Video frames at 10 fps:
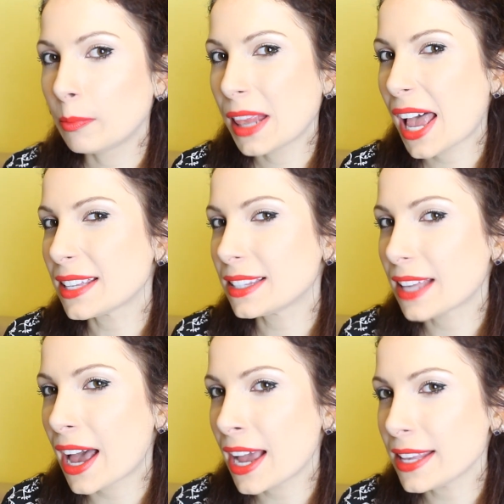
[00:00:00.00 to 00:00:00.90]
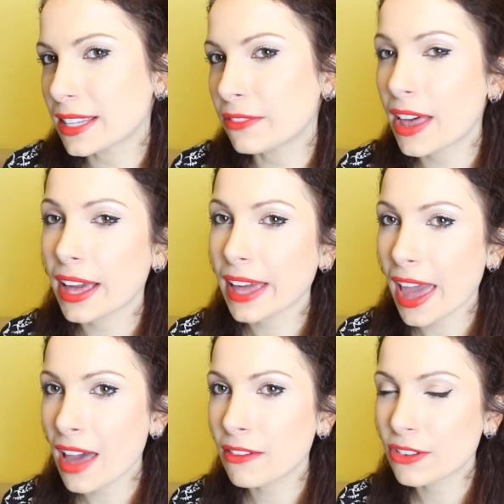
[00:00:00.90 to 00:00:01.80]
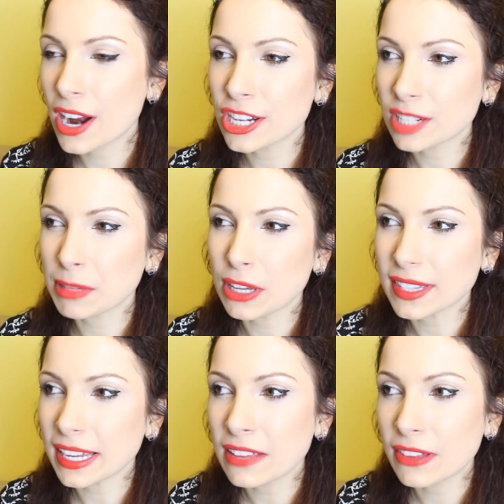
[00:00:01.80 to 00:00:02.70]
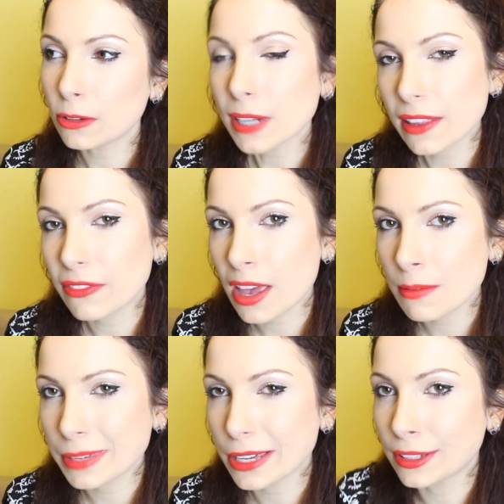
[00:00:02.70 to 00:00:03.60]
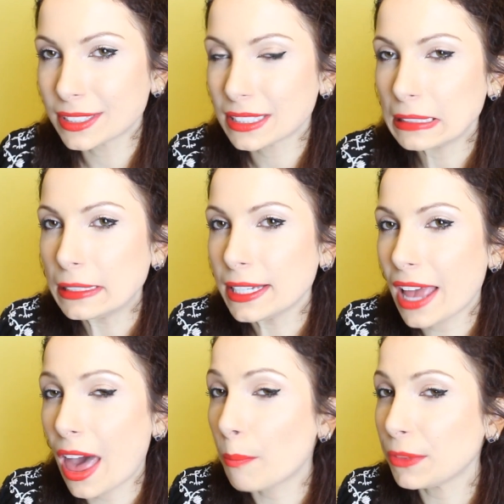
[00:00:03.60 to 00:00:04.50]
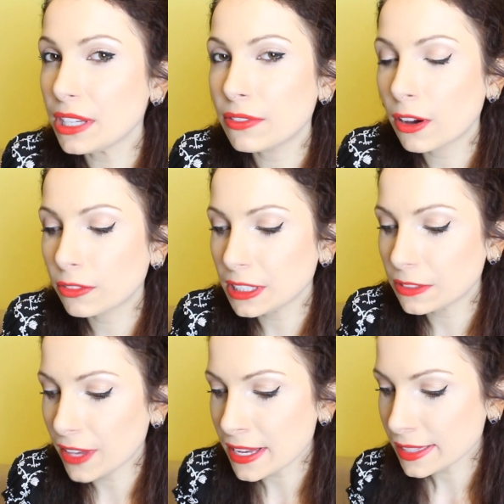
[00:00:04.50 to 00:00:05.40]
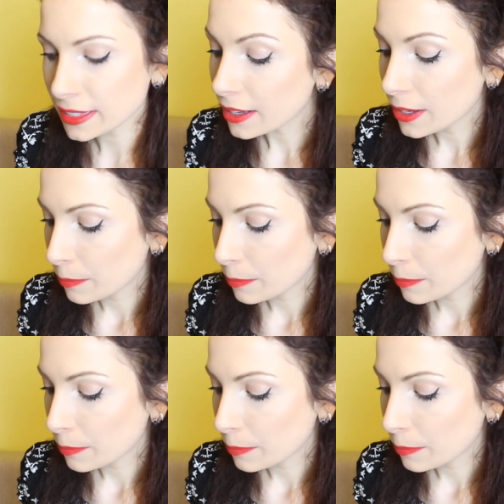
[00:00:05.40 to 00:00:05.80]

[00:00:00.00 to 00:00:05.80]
plus size and the curve range because I never look at them because I'm neither of these things.